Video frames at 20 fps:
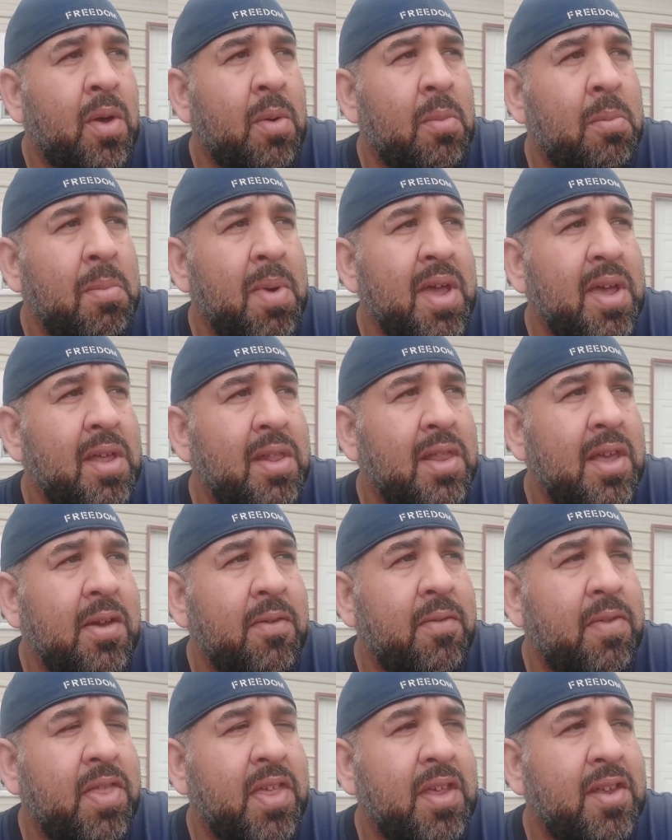on May
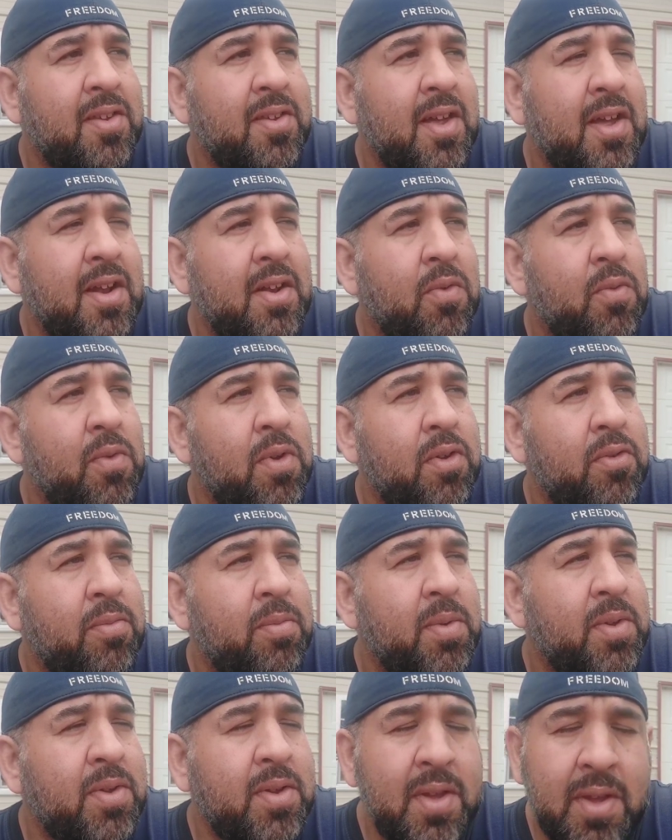11th inside the Richmond